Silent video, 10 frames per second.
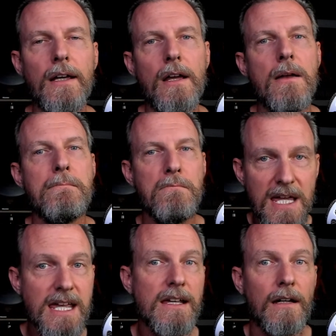
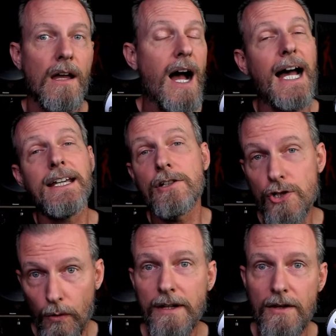Me, I
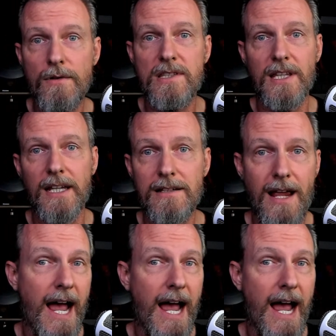enjoy those things.